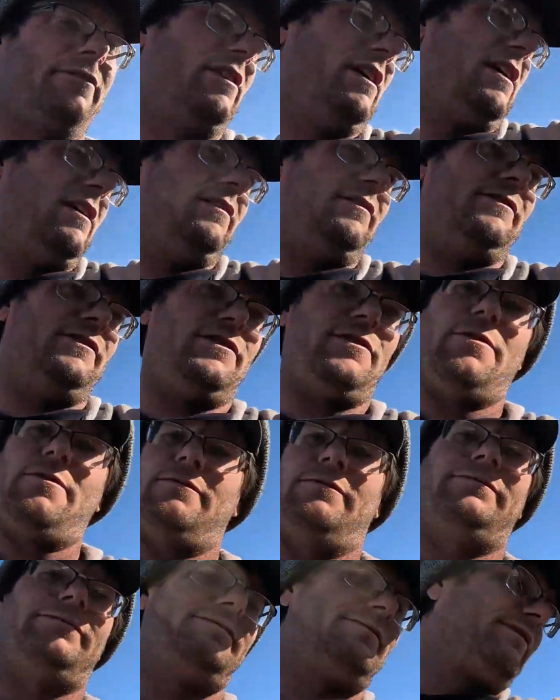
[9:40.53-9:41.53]
done, so
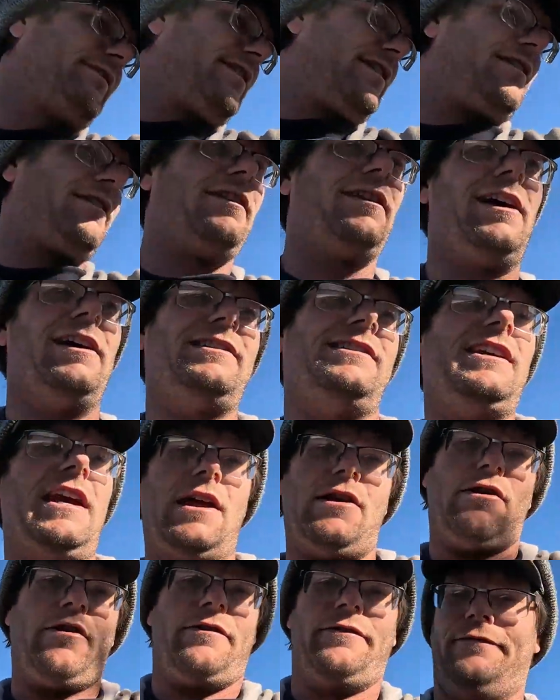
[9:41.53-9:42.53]
let's
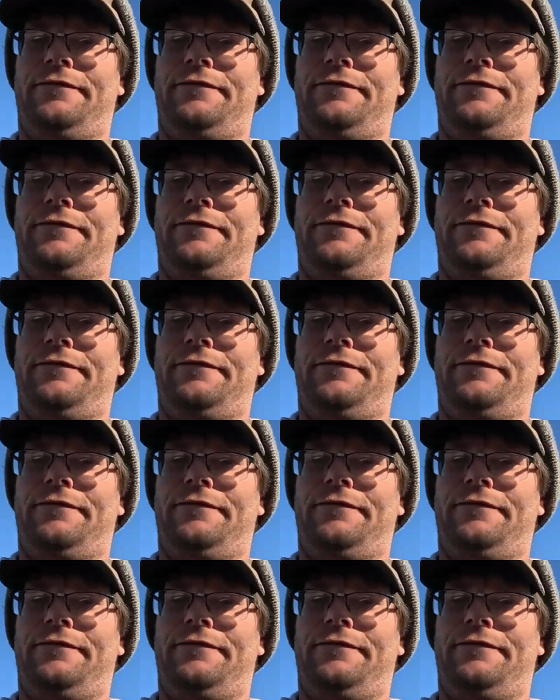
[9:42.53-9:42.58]
get her.